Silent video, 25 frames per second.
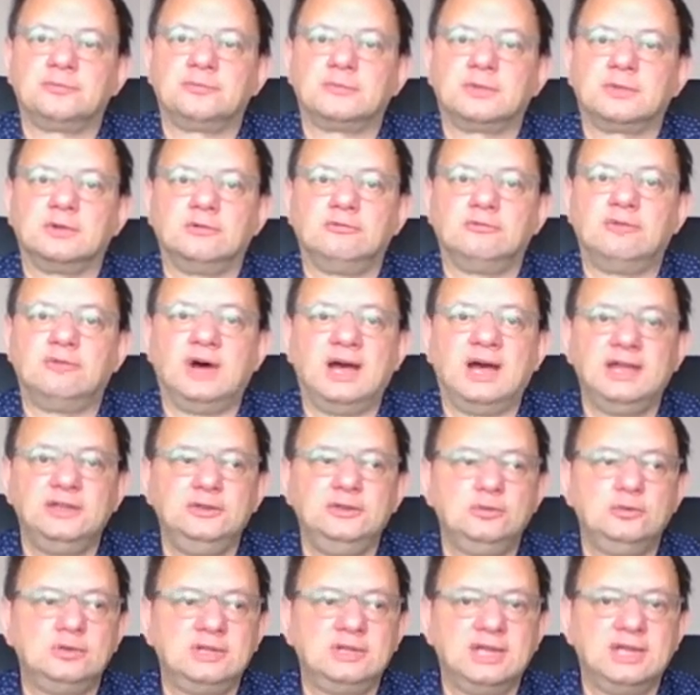why
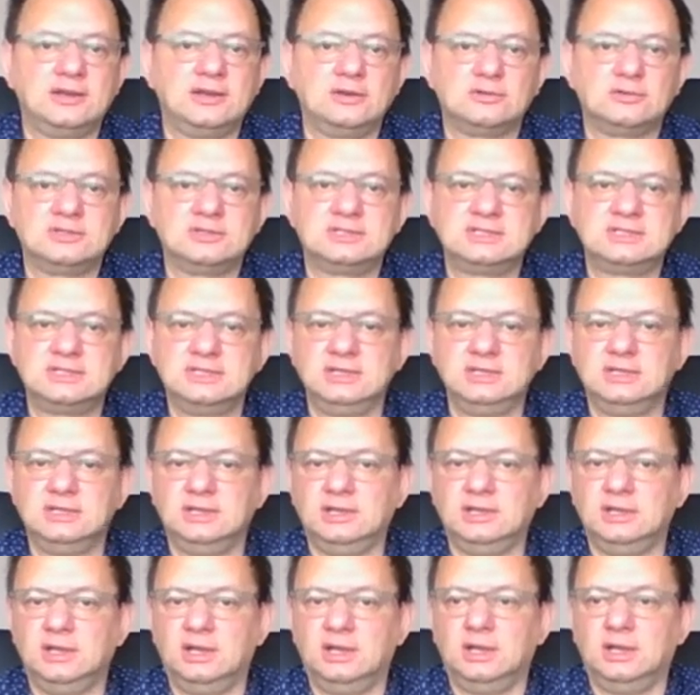you cannot
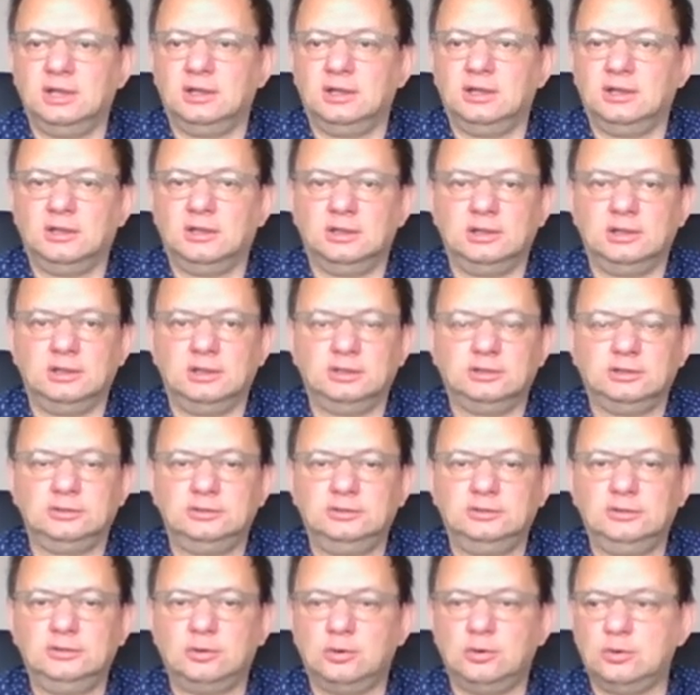see
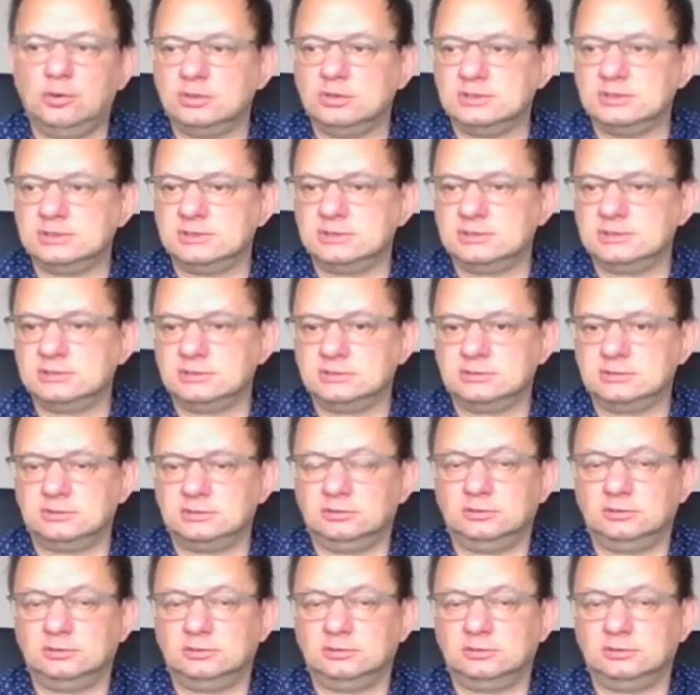those